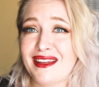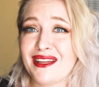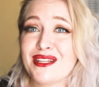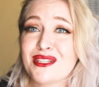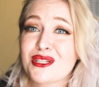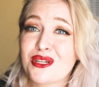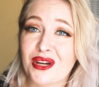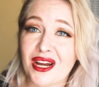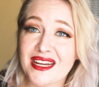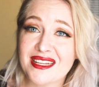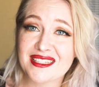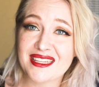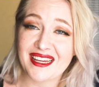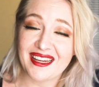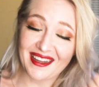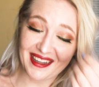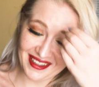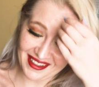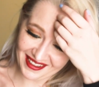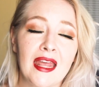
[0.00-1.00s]
It's
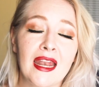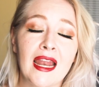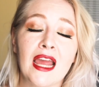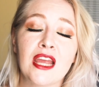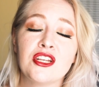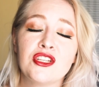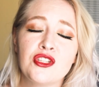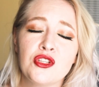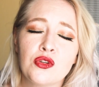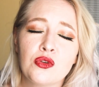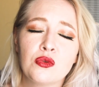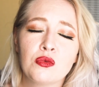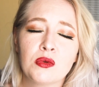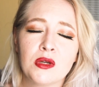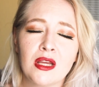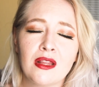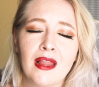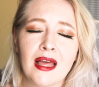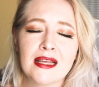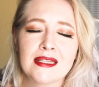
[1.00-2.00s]
crazy. And I do
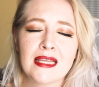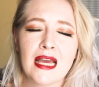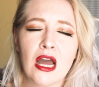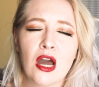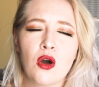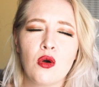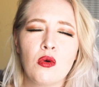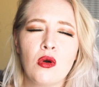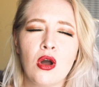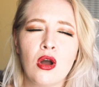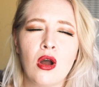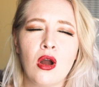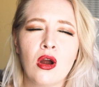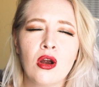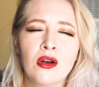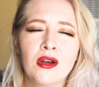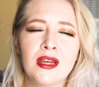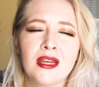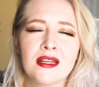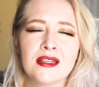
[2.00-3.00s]
realize how
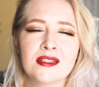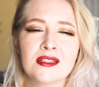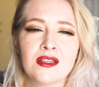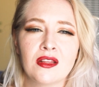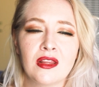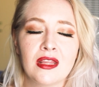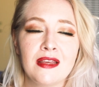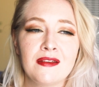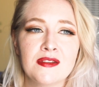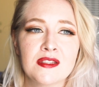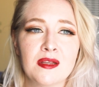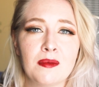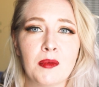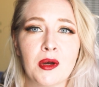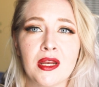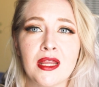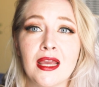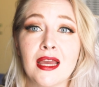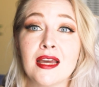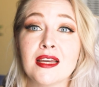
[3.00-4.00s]
hard it is to leave
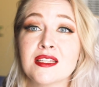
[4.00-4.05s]
somebody,